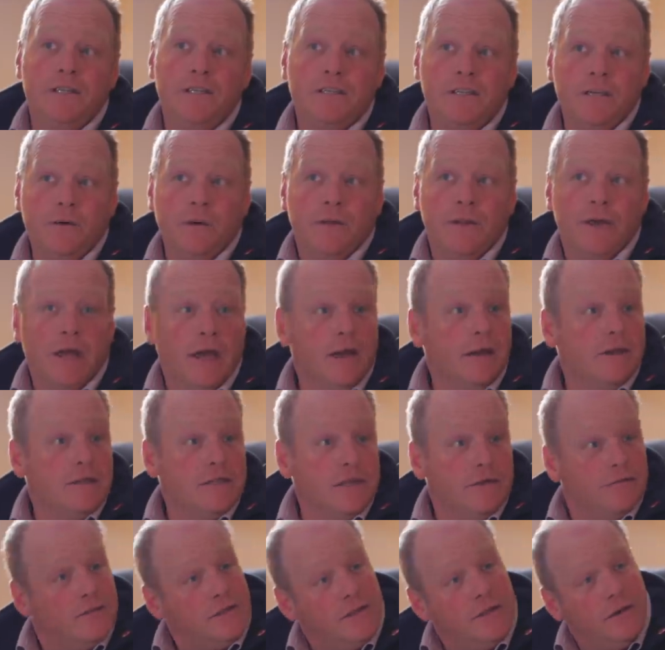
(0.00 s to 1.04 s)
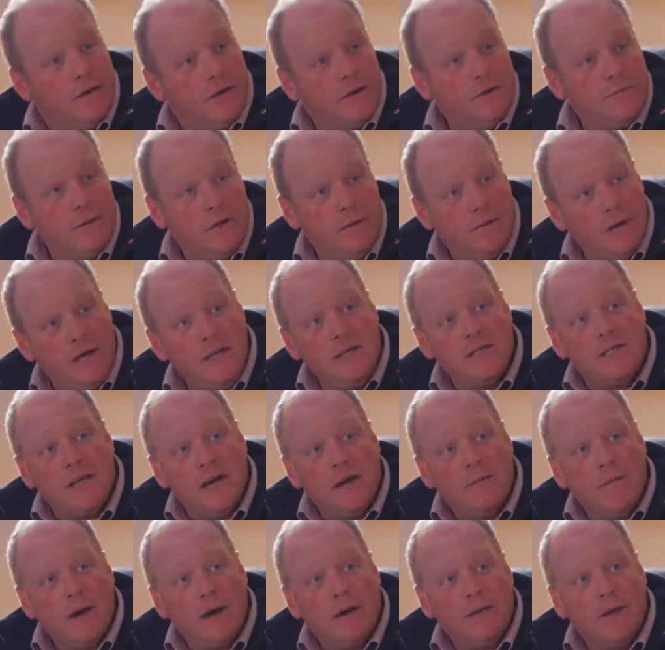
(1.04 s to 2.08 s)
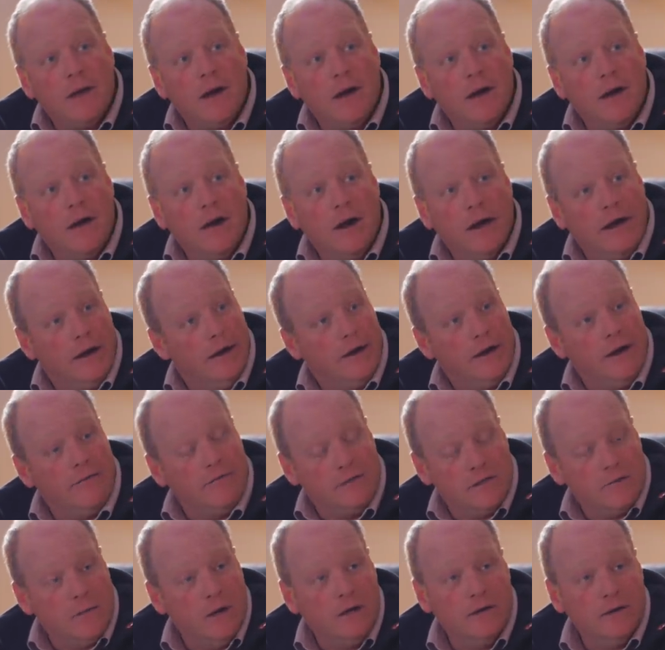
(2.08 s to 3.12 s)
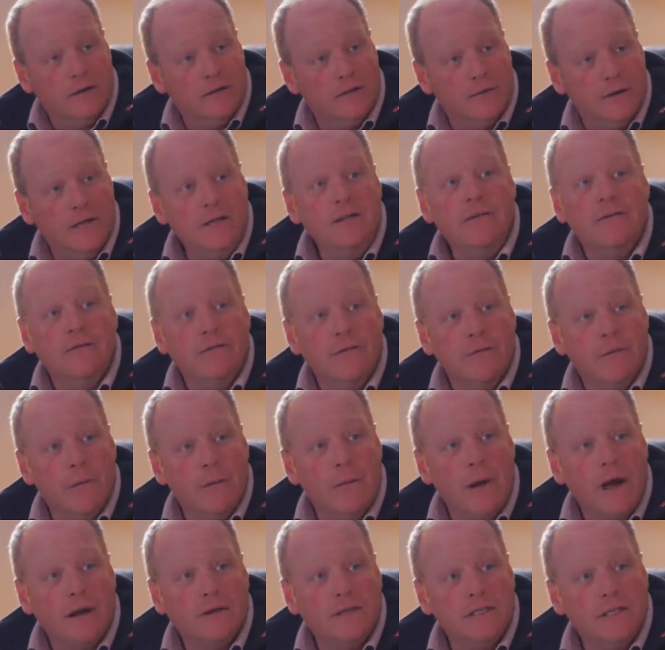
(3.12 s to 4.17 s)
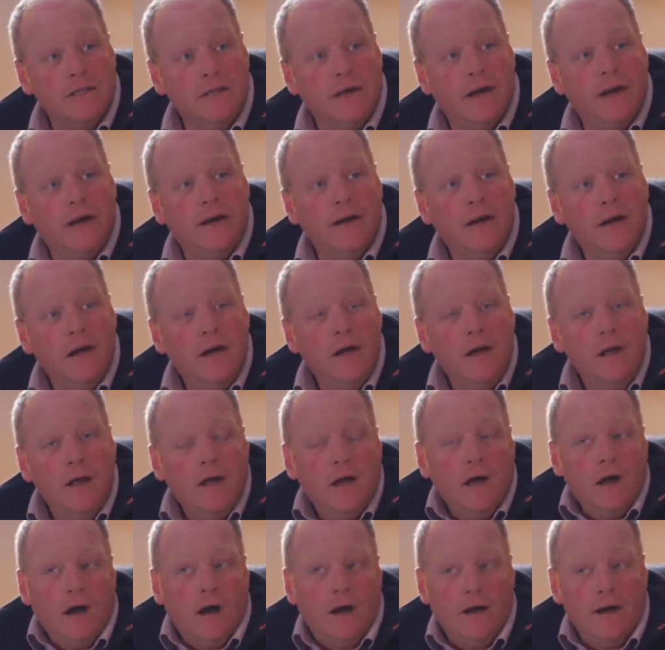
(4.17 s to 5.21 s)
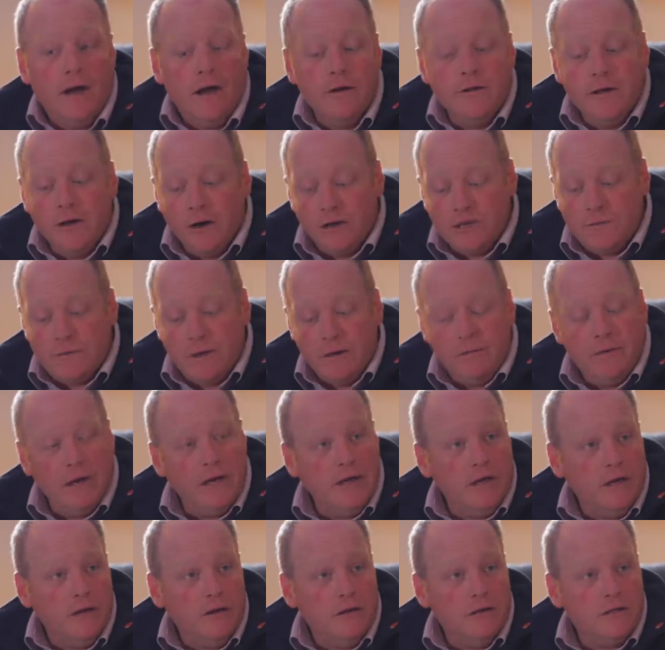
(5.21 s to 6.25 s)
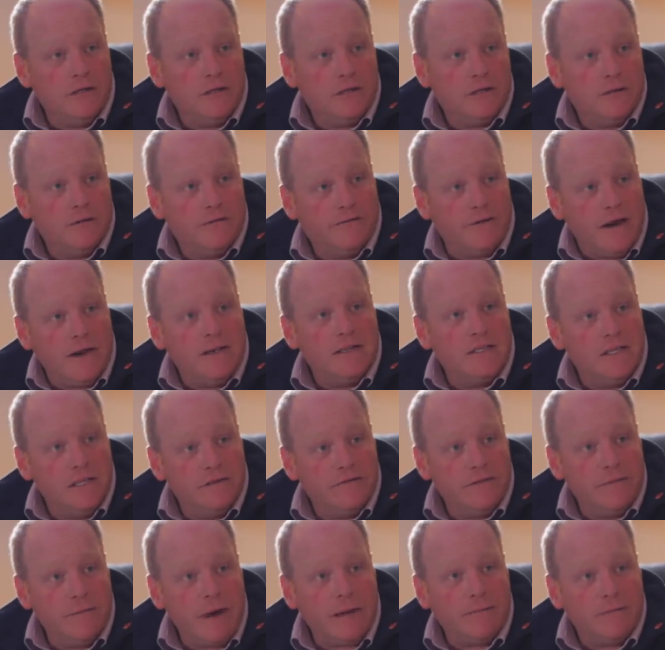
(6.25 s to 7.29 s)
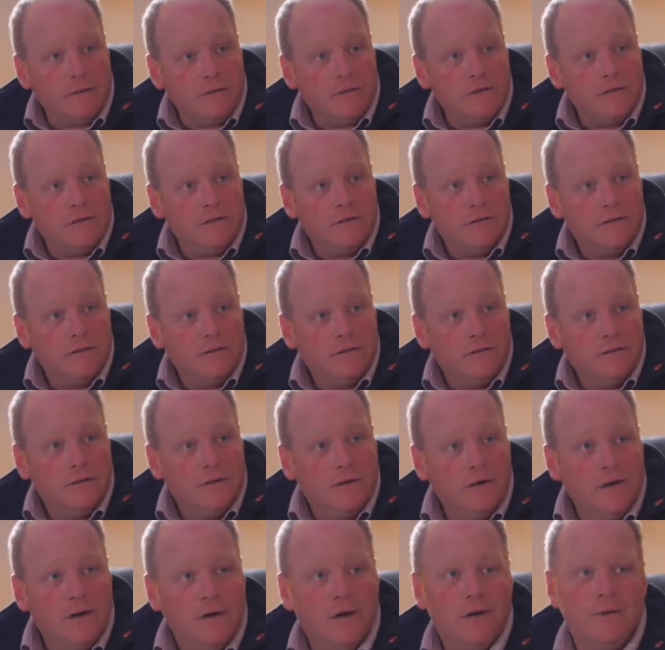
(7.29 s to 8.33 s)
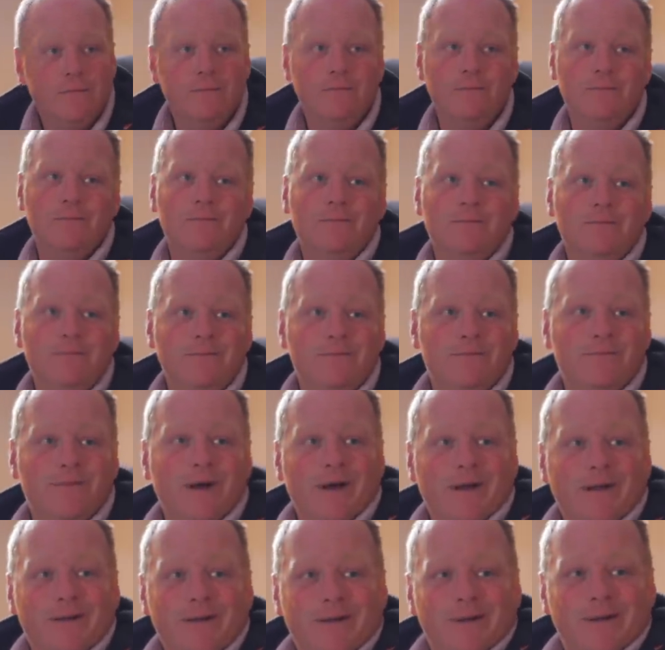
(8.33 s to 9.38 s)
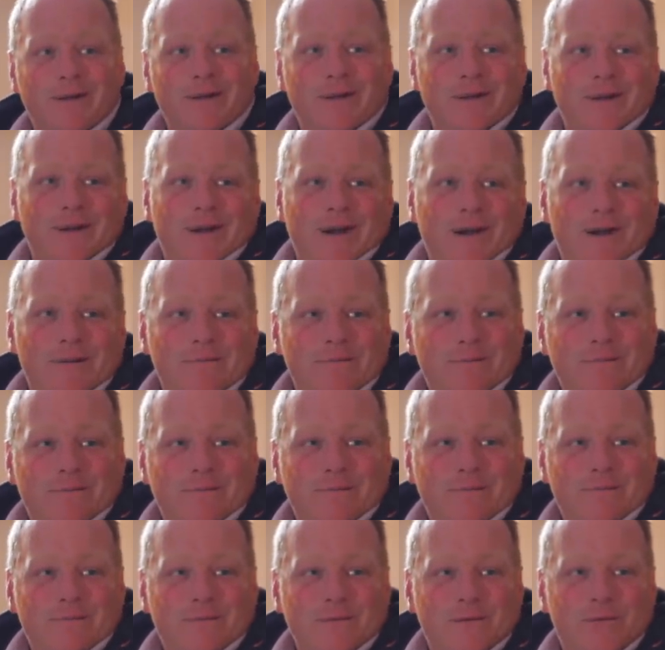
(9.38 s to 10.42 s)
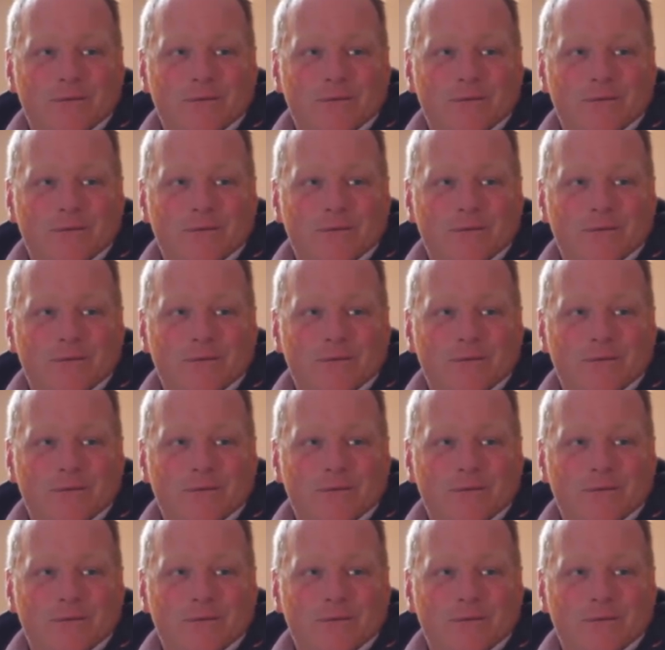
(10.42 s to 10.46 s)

interesting to see what the Game Conservancy and the RSPB say about that. I, I haven't spoken to either of them about it yet. I know the RSPB use fences for mammals, mm-hmm. but um,